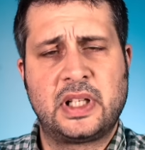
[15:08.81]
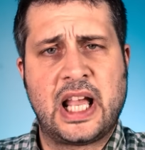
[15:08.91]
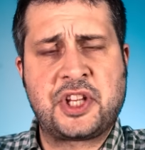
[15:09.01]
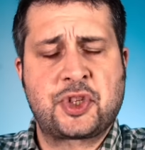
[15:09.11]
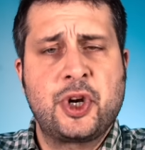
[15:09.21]

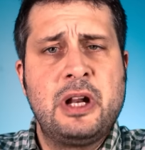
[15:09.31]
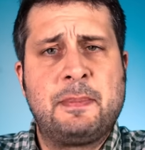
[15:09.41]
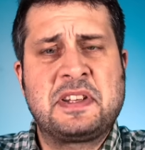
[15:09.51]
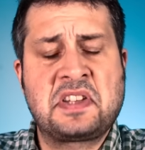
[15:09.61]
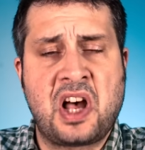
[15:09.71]
It's truly
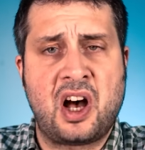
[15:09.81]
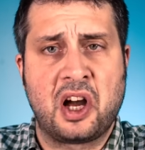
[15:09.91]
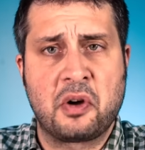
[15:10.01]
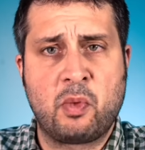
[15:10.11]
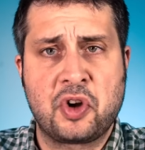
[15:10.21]

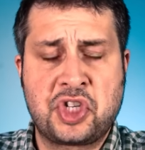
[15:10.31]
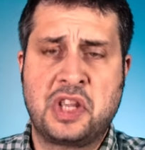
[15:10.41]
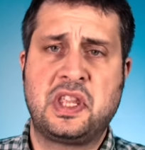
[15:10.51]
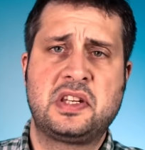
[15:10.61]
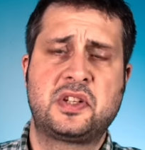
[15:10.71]
bizarre
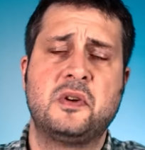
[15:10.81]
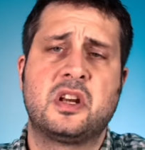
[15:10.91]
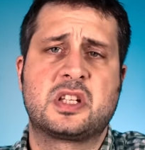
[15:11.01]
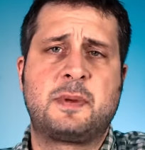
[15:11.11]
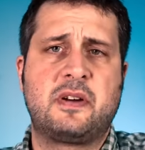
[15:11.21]
watching these two
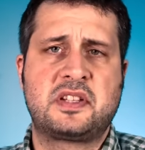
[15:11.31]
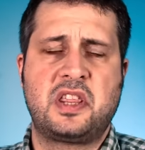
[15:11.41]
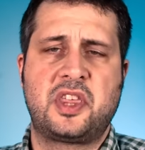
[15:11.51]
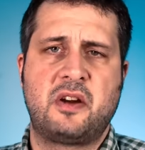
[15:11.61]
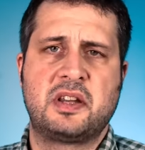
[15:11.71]
conspiracy
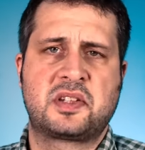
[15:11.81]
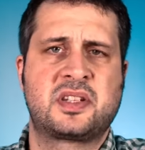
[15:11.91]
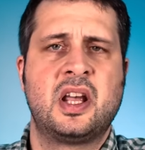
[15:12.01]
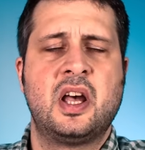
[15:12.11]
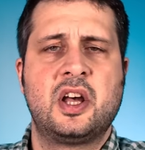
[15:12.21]

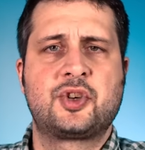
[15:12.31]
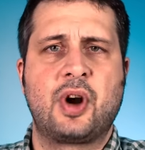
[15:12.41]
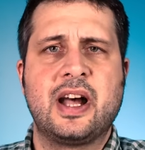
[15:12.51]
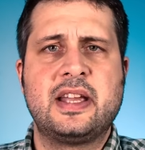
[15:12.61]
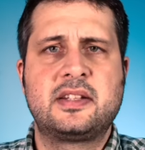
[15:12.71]
theorists
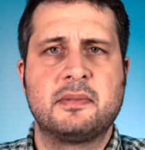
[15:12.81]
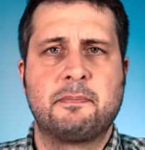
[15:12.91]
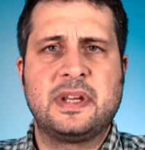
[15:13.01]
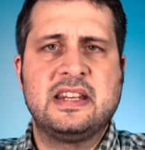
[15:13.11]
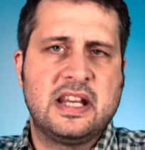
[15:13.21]
try to
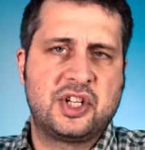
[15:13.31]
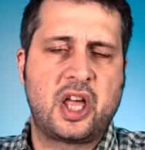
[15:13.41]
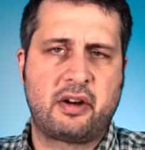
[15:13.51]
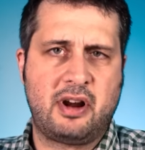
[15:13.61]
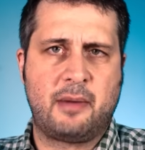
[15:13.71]
beat each
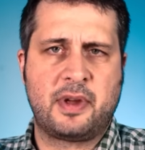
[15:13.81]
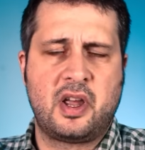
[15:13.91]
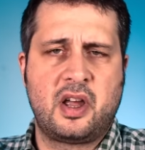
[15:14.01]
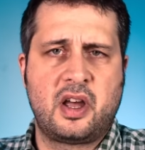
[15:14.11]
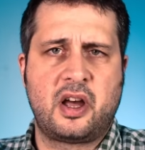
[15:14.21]
other up
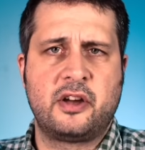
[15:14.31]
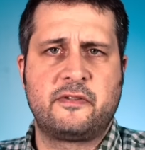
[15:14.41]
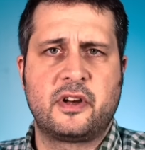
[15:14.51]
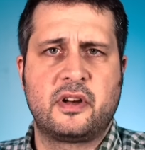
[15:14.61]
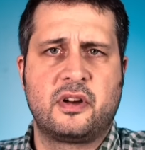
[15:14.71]

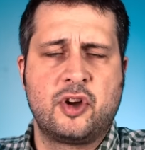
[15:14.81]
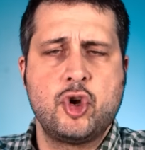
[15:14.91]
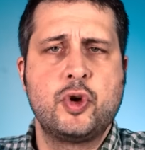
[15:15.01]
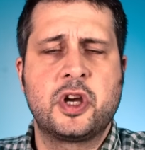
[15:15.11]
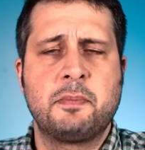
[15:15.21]
over
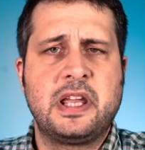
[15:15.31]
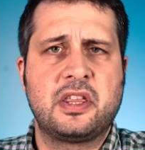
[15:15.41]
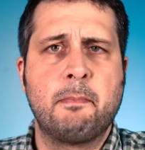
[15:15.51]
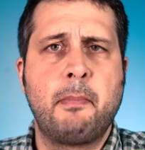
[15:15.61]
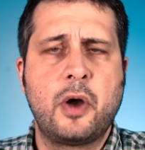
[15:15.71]
who can be
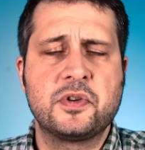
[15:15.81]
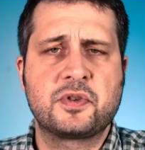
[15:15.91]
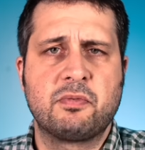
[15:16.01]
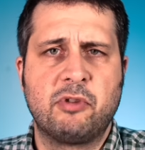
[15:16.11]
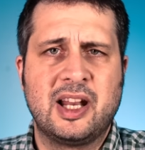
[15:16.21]
the most
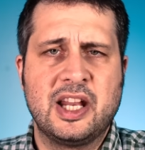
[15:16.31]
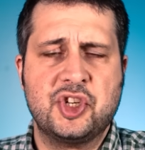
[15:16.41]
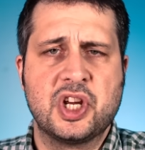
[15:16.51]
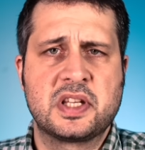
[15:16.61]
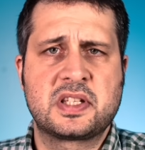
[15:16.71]

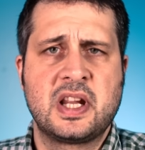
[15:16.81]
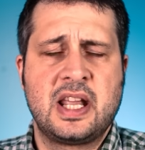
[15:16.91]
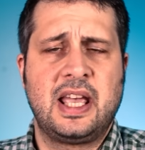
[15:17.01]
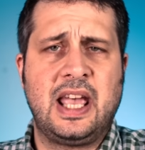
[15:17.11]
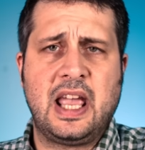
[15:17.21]
religious.
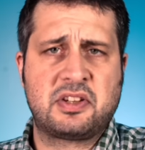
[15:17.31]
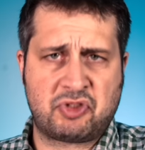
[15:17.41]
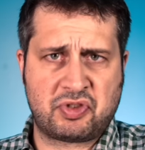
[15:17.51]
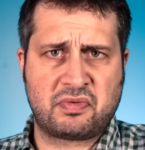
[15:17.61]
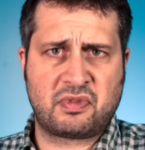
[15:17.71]

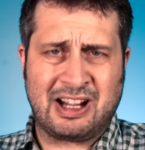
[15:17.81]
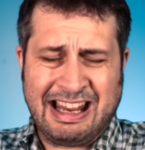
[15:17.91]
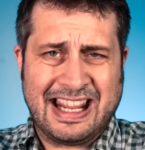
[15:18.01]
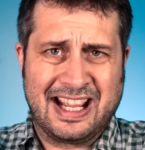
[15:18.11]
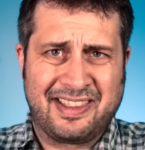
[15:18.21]
It's
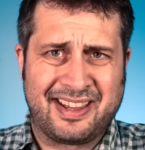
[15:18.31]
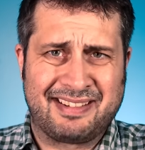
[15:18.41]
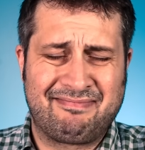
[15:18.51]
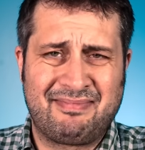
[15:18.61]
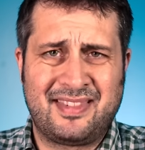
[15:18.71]
clear that
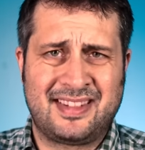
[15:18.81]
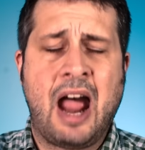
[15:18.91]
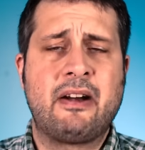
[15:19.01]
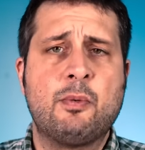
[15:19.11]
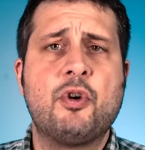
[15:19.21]

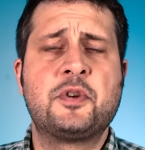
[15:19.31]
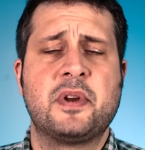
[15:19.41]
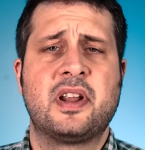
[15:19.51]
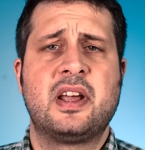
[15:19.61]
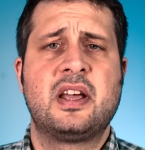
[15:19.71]
Gary Waterman